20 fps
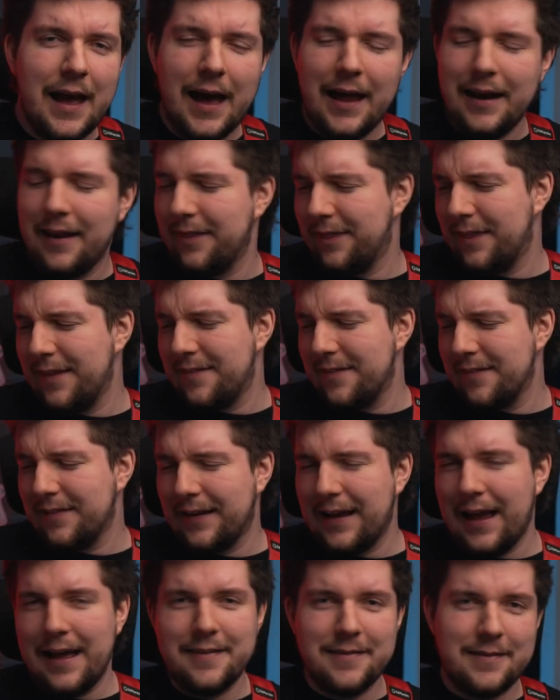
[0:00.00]
and this is
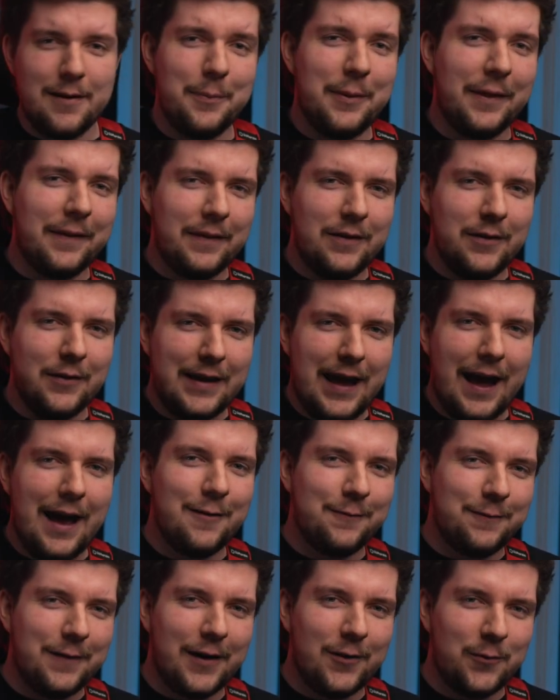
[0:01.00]
again something that you
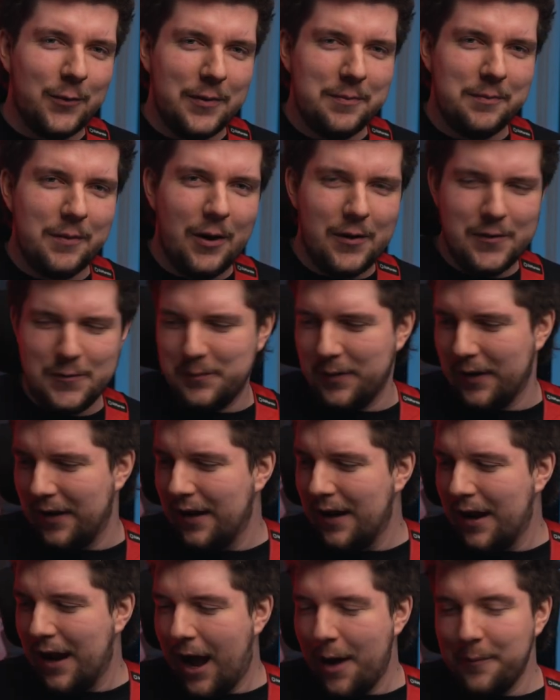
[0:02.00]
can fix with mods, but
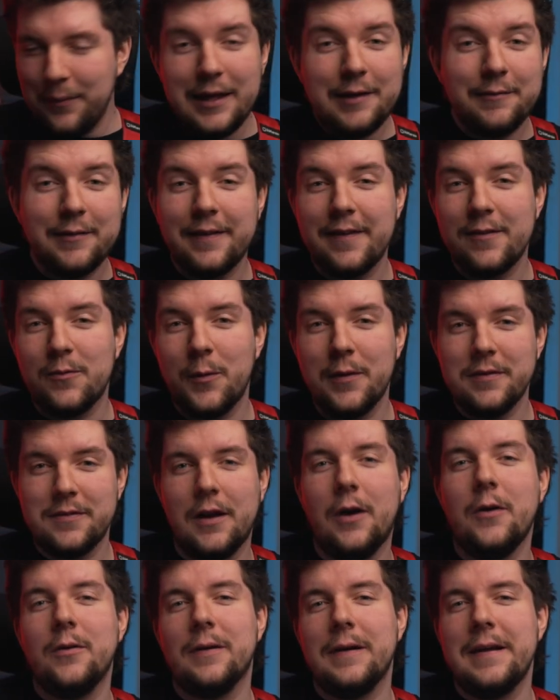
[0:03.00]
I'm leaving this one
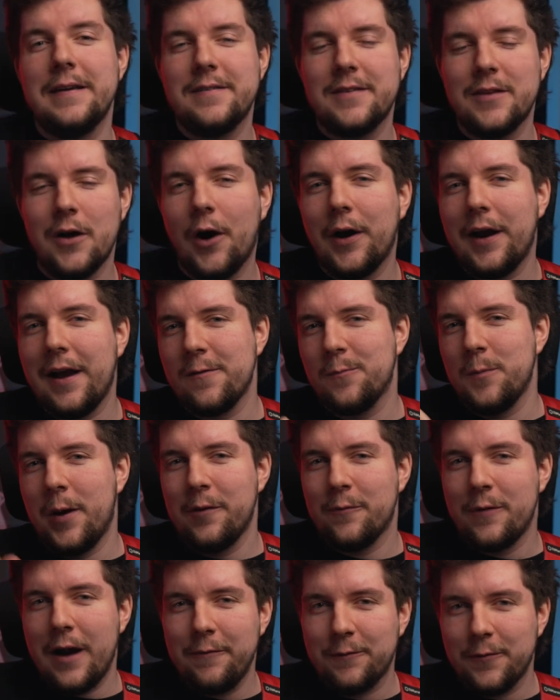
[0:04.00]
totally stock as my
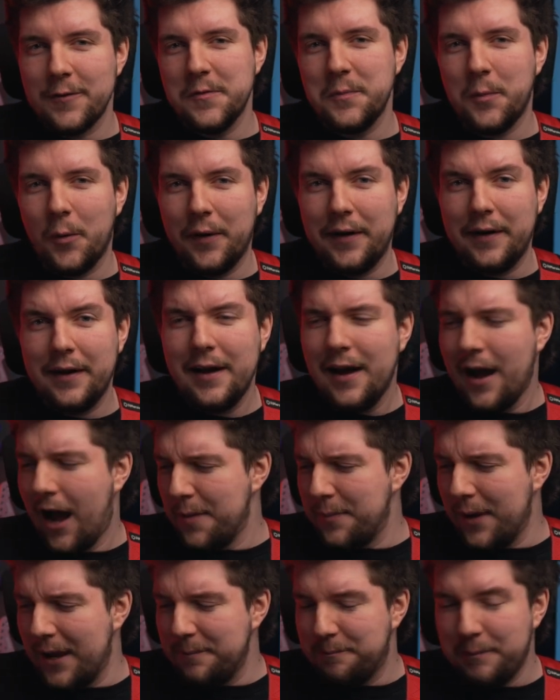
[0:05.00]
reference point. I
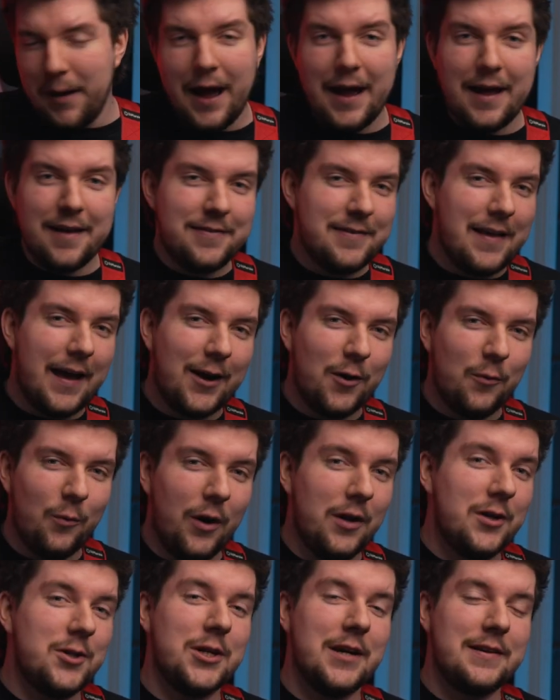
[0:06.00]
may buy a second
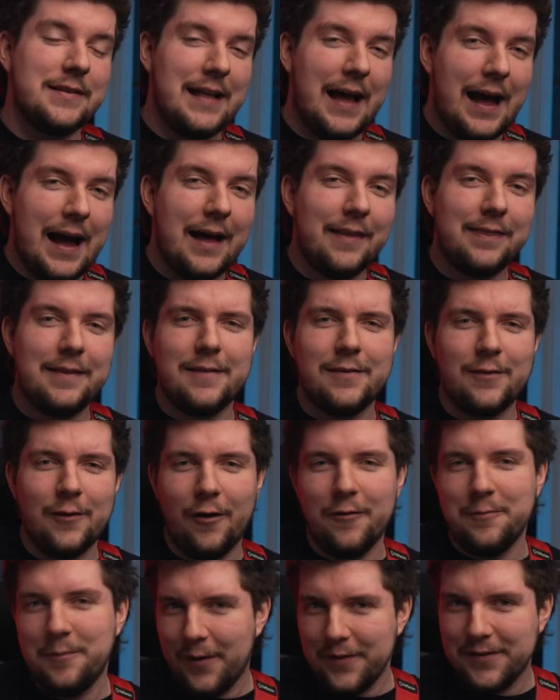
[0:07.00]
one just to add these sort
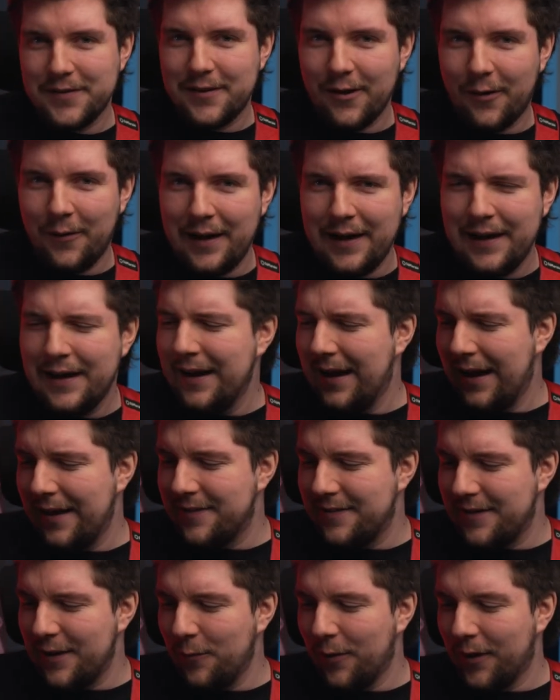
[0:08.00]
of mods to it and
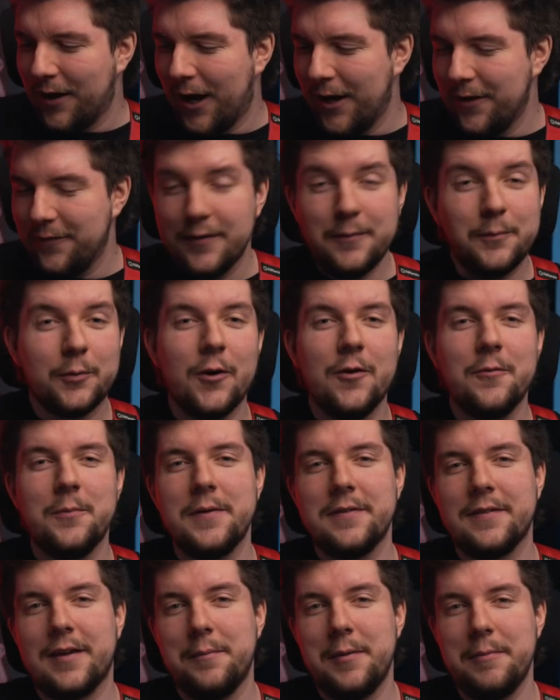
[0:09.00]
see what kind of
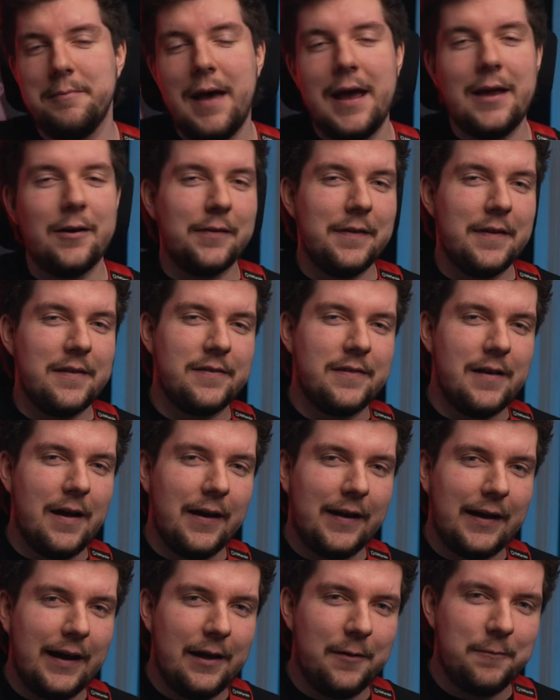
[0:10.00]
improvements can be made on this
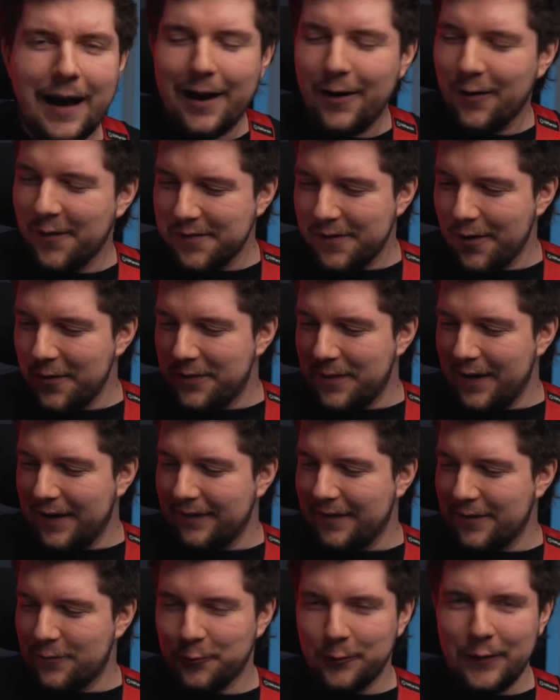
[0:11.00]
circuit. I also
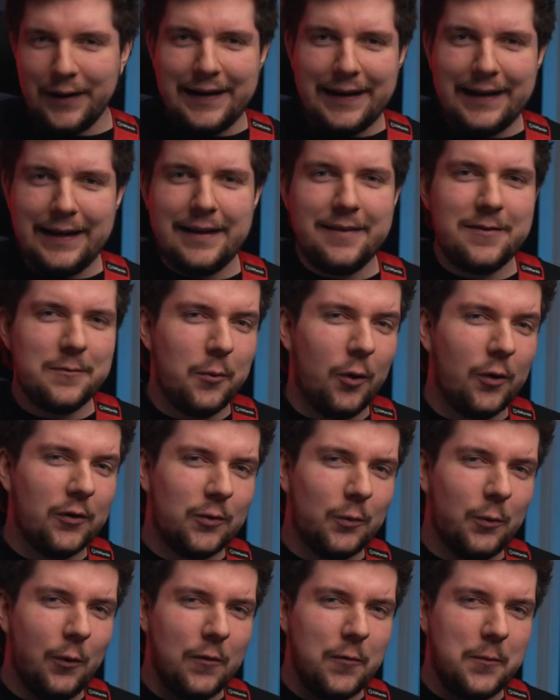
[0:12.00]
think this really leans more
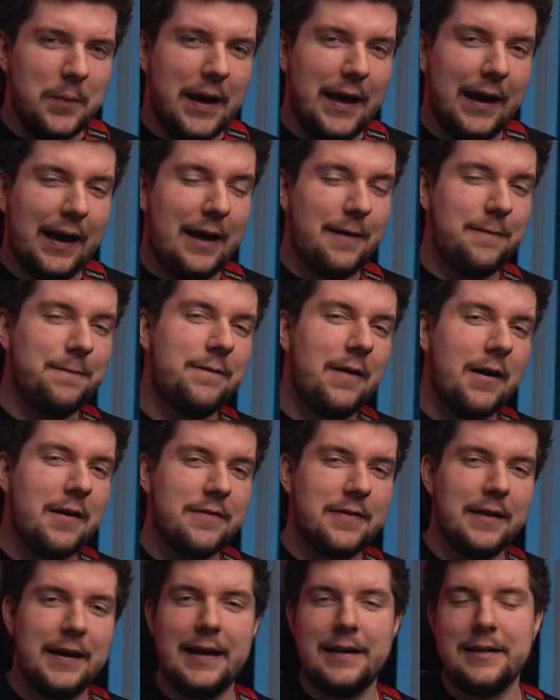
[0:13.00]
towards being a
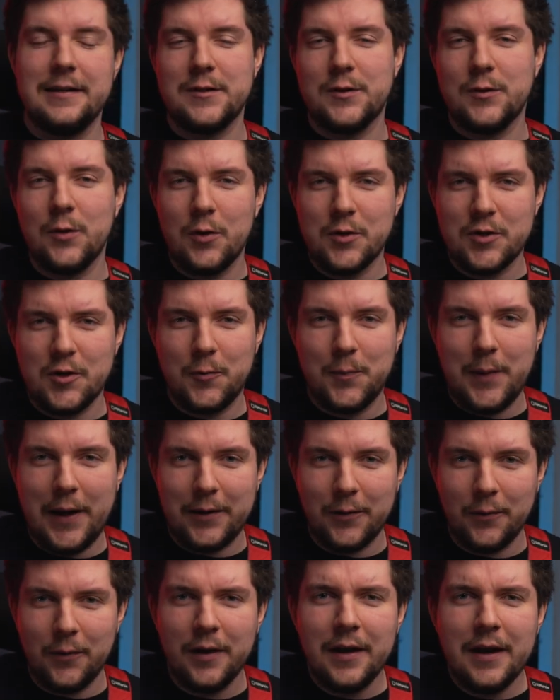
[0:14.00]
fuzz than a distortion pedal.